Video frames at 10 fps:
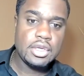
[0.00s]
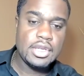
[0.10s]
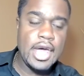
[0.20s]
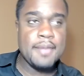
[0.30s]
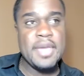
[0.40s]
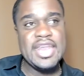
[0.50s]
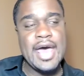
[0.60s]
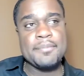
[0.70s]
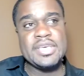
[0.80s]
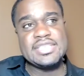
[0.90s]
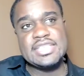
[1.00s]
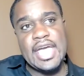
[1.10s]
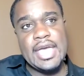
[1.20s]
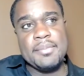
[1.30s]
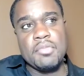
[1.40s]
Now, I may not be
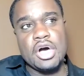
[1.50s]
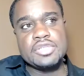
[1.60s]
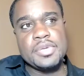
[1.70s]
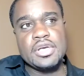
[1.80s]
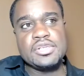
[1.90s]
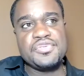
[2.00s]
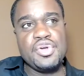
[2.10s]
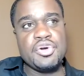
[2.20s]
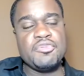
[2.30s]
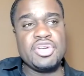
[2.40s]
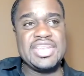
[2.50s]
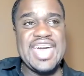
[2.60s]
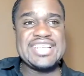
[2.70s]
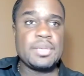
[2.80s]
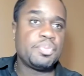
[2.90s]
saying much because Fury really
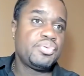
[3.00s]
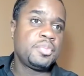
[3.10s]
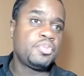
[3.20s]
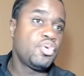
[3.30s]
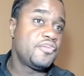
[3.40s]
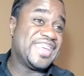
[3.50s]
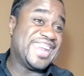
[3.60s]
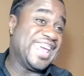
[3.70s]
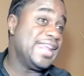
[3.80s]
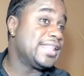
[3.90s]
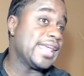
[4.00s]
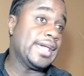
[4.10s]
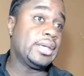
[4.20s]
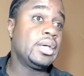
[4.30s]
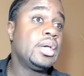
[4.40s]
hasn't proven
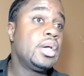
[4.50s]
anything,